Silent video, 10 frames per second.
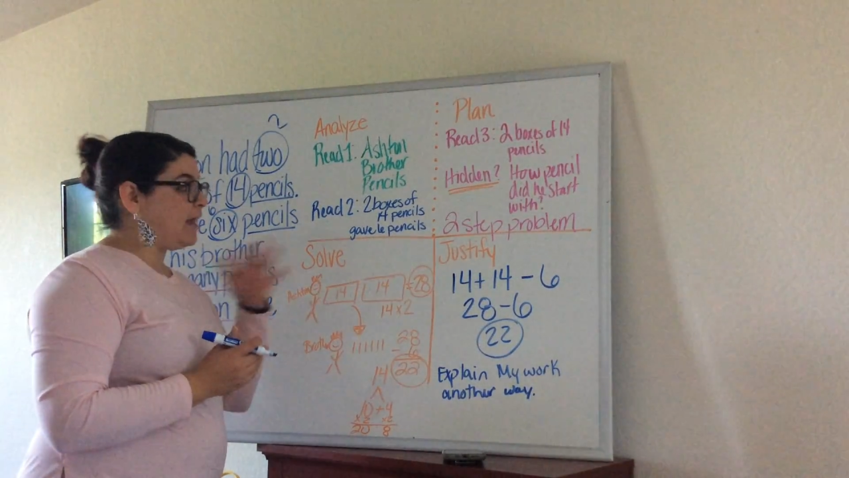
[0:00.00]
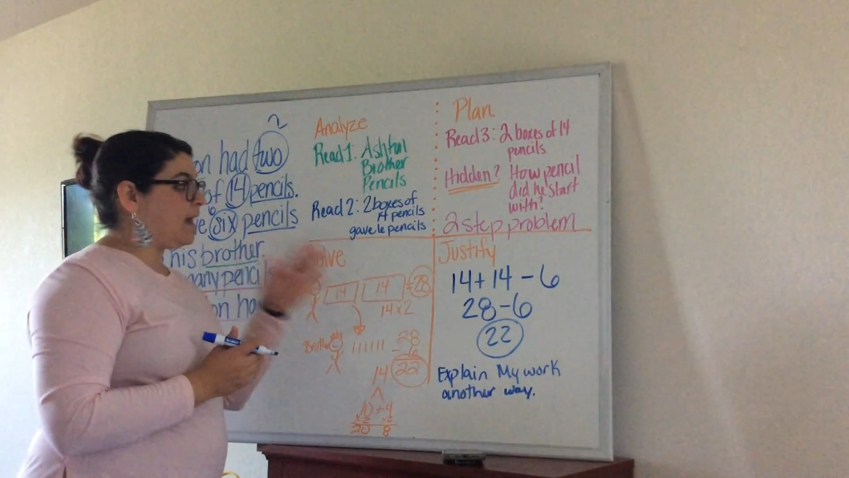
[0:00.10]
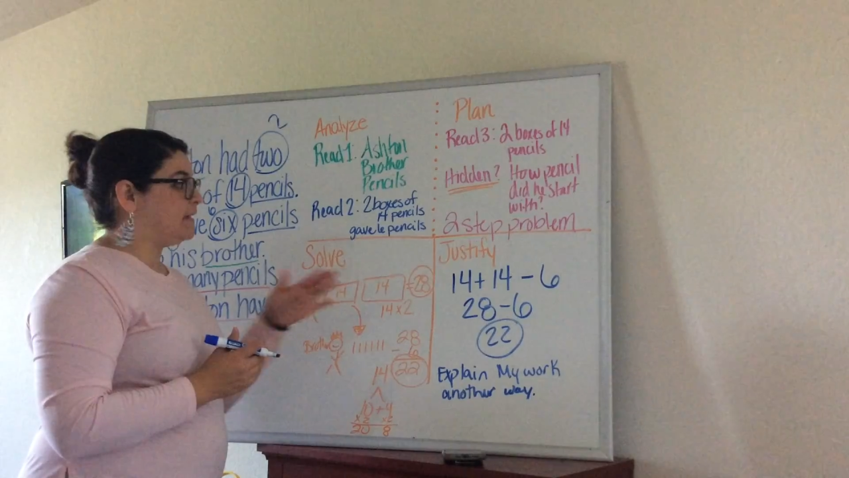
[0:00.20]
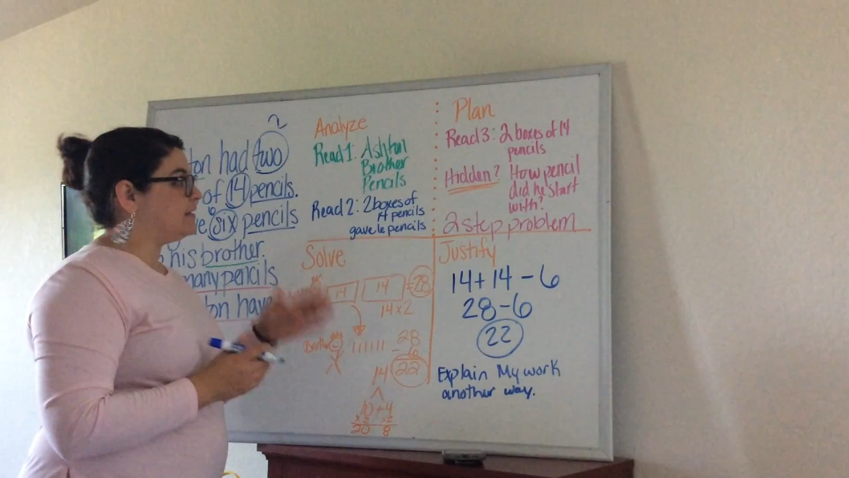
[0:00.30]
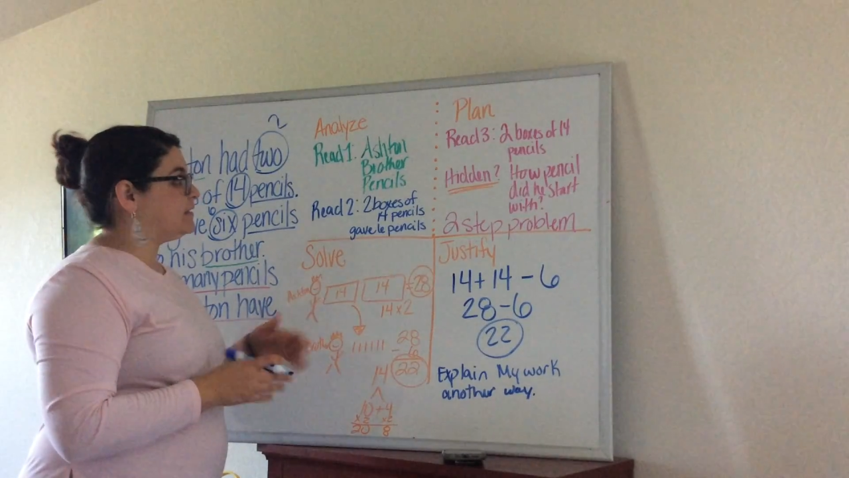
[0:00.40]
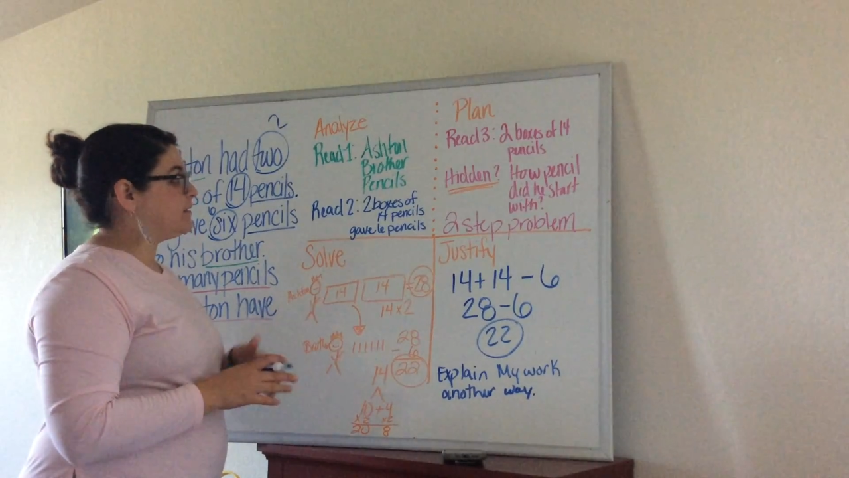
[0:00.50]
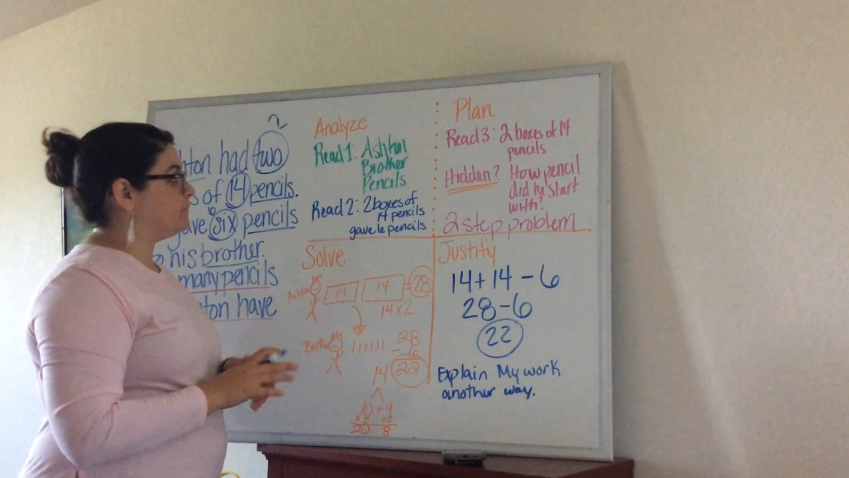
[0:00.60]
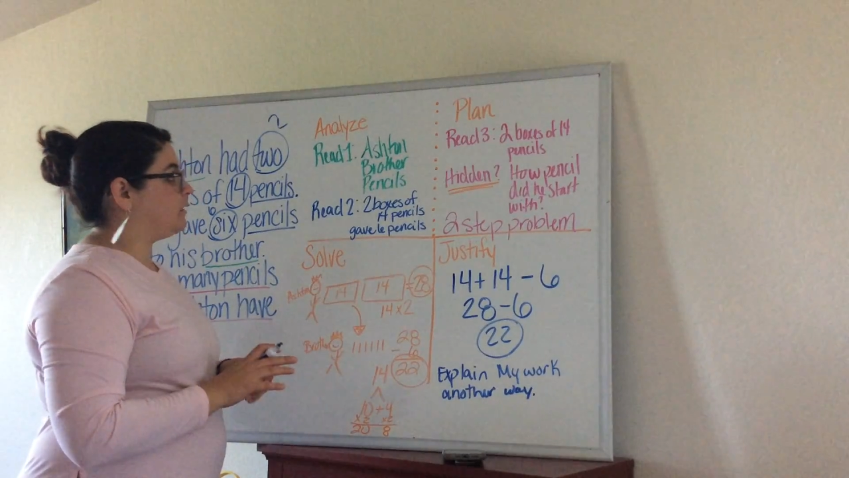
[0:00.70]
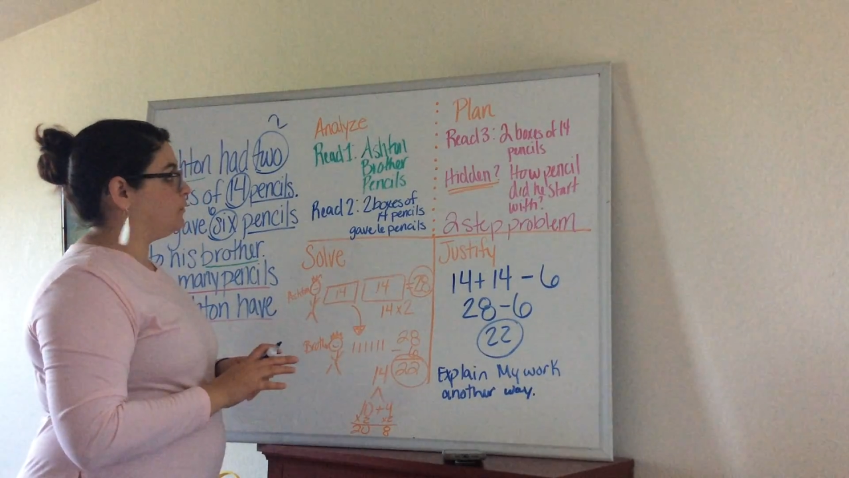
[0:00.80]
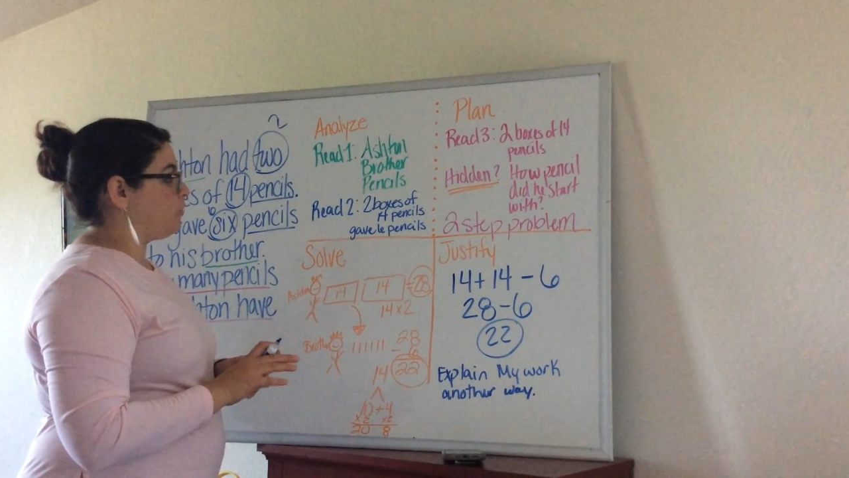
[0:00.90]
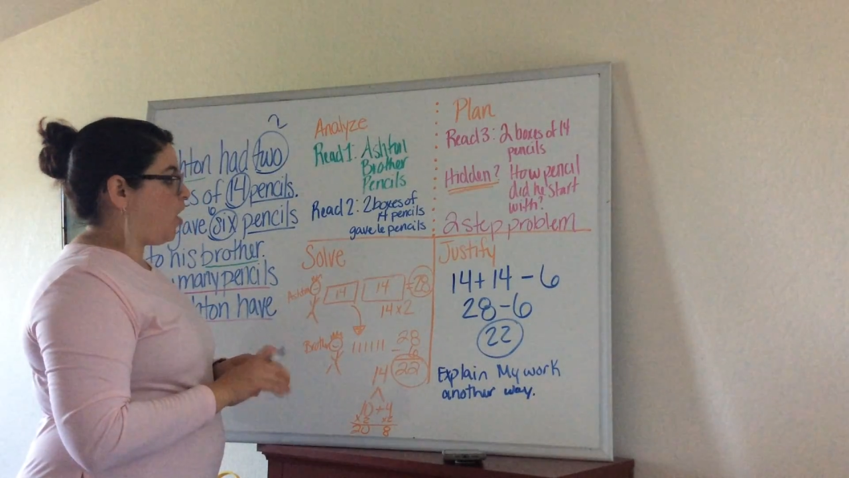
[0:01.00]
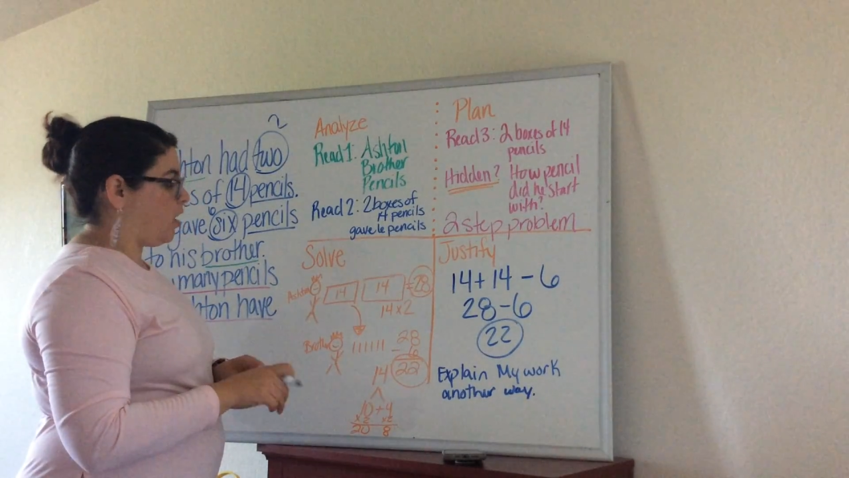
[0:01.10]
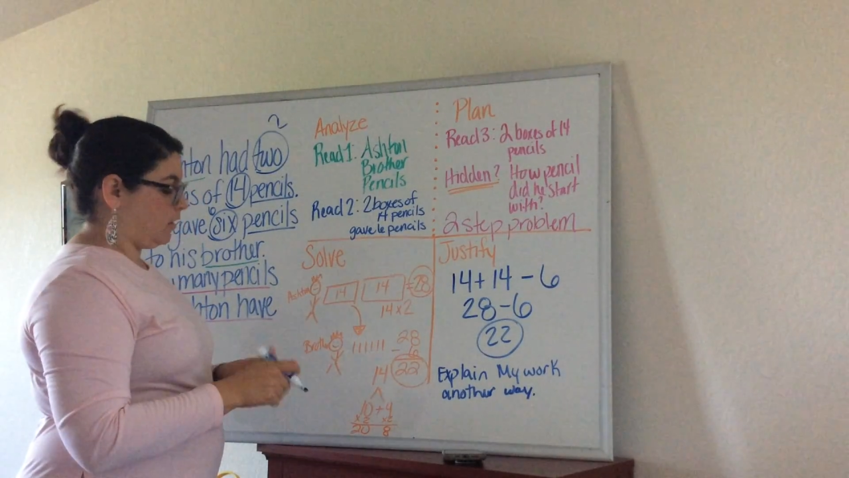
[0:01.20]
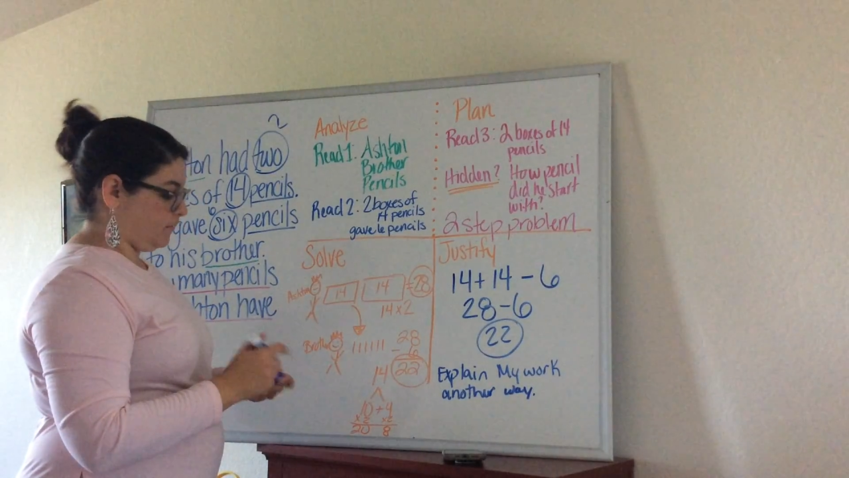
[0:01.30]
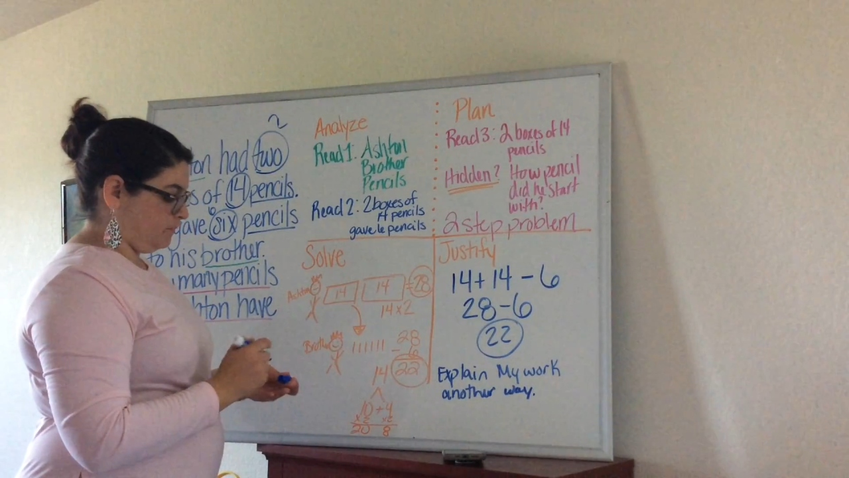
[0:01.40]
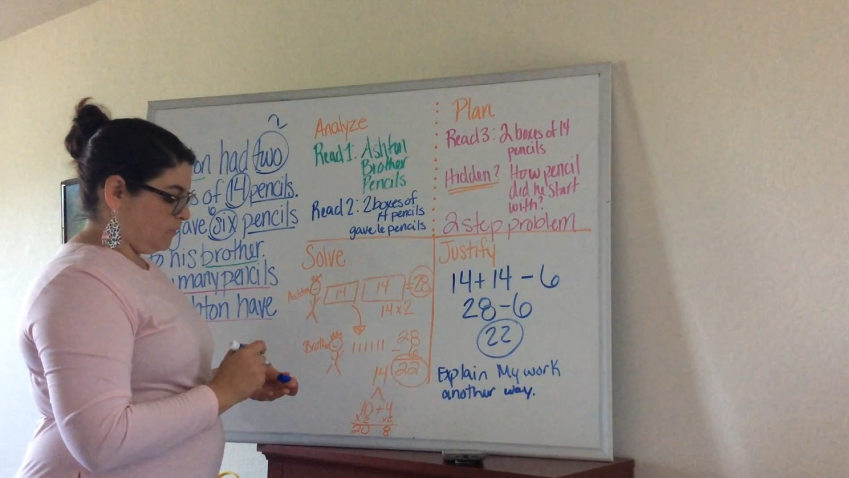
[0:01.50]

that I did something wrong.